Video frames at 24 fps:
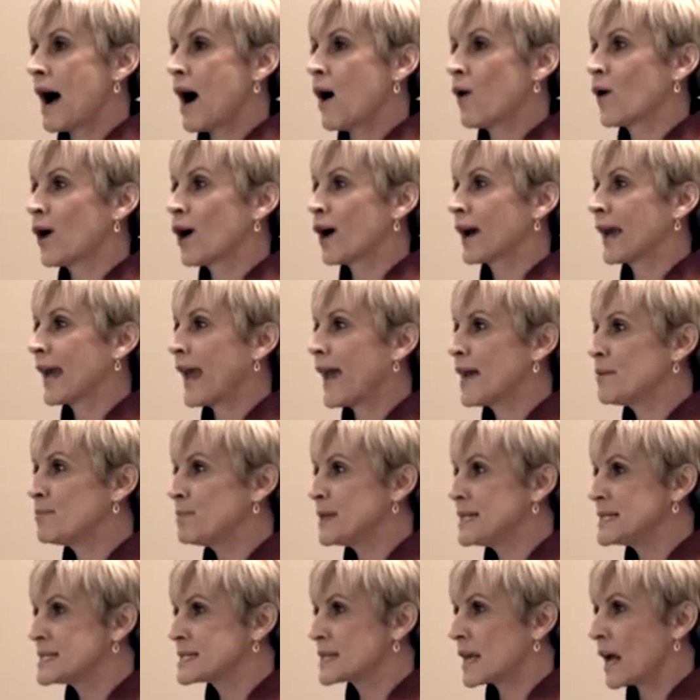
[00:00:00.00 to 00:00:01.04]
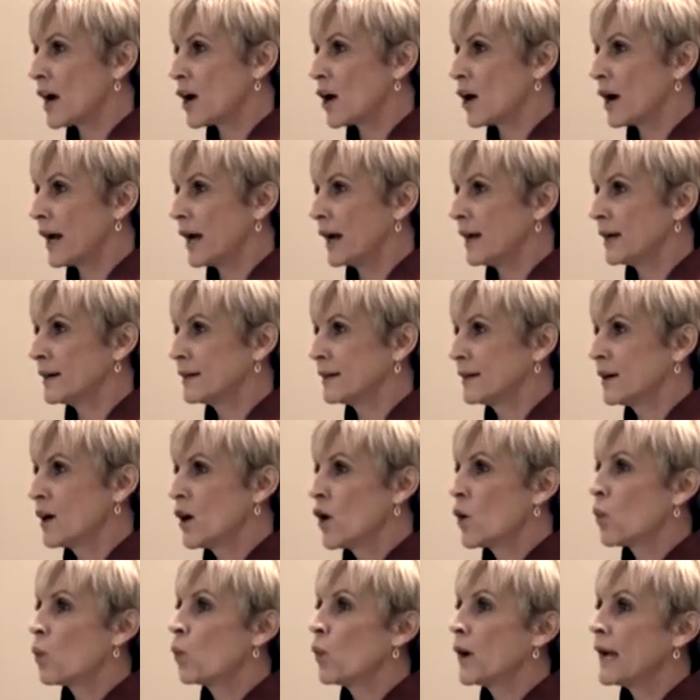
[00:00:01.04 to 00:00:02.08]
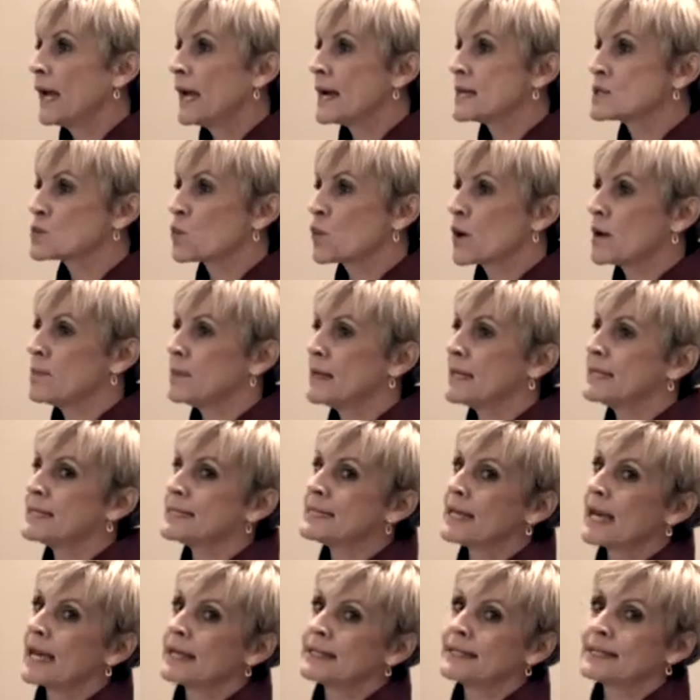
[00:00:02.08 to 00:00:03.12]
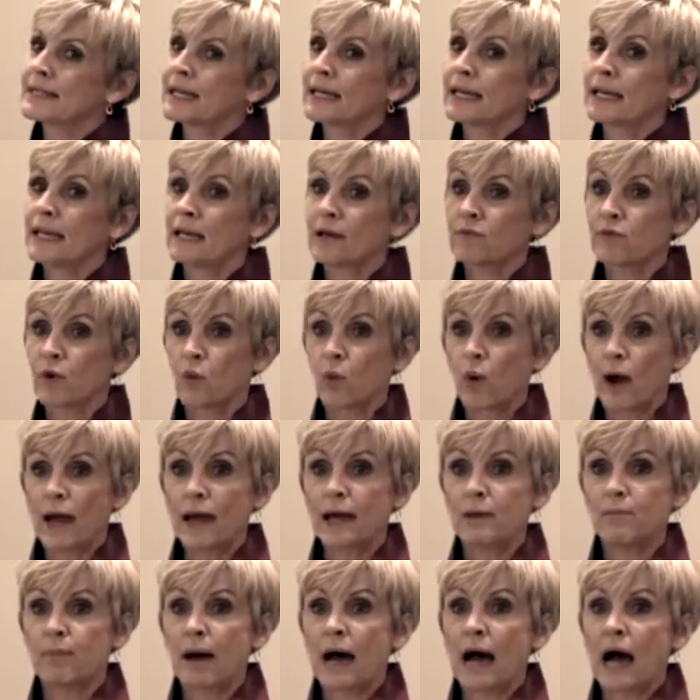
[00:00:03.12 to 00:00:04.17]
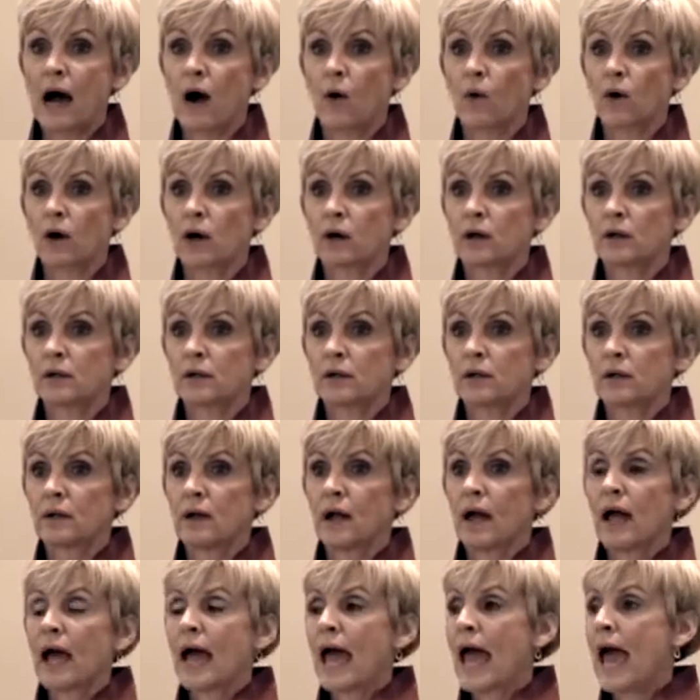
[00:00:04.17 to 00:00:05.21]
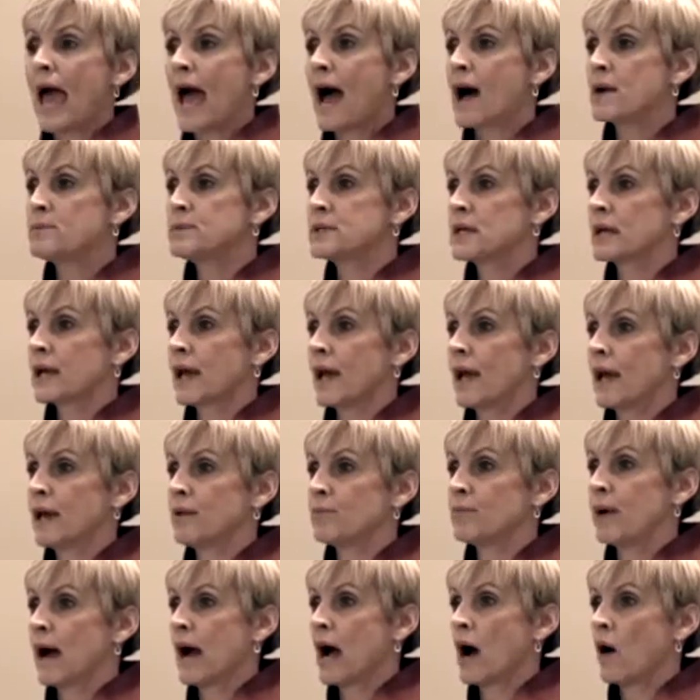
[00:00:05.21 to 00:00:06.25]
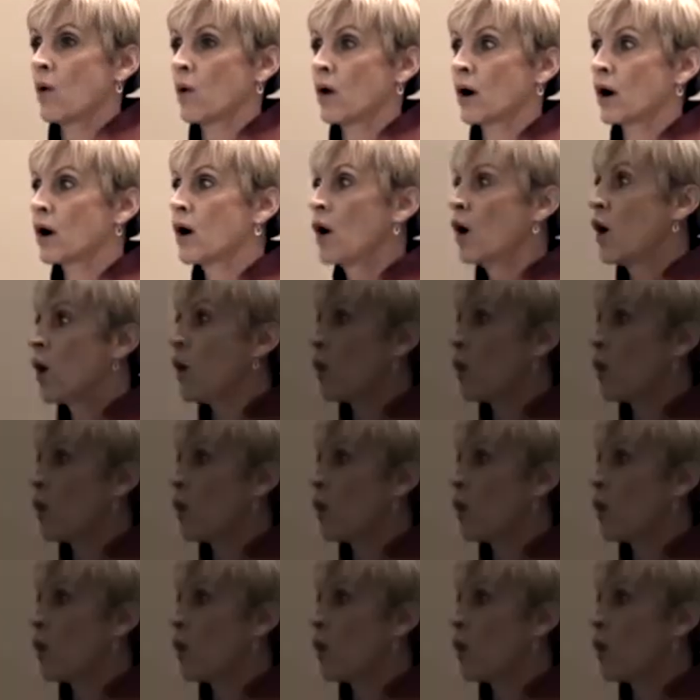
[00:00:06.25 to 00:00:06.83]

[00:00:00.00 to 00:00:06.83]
power can be scary, we as women tend to give away power, abdicate power.